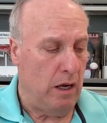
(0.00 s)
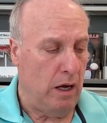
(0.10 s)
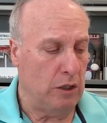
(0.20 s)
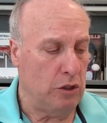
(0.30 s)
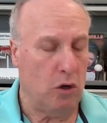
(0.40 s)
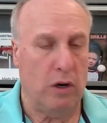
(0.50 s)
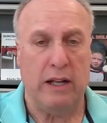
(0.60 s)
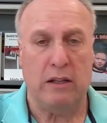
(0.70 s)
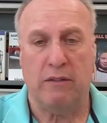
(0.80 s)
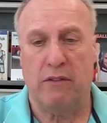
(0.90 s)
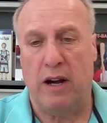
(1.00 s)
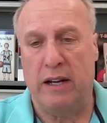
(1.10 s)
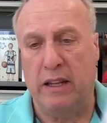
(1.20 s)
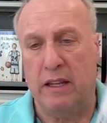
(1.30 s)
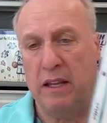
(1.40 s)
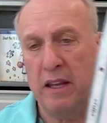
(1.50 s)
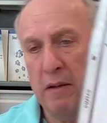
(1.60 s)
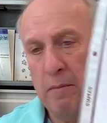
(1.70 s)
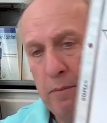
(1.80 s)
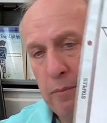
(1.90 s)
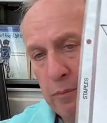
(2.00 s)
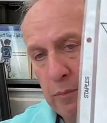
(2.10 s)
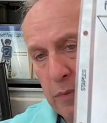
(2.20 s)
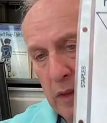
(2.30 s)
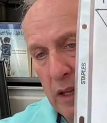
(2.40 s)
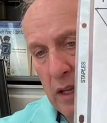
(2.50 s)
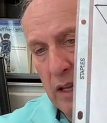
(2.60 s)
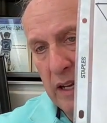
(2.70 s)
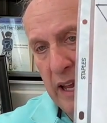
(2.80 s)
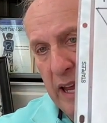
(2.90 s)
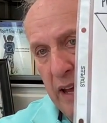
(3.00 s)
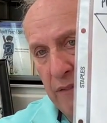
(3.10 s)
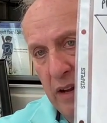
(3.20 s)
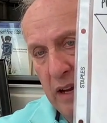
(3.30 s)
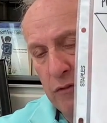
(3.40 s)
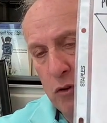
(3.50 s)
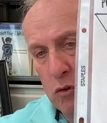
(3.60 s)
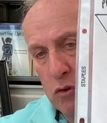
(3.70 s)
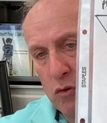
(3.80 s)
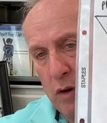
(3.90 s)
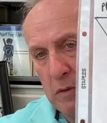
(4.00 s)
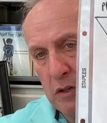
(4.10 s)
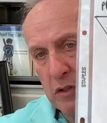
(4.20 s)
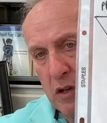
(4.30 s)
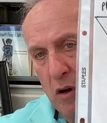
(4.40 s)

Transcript: I start out dividing the team in half. I have 2 scrimmages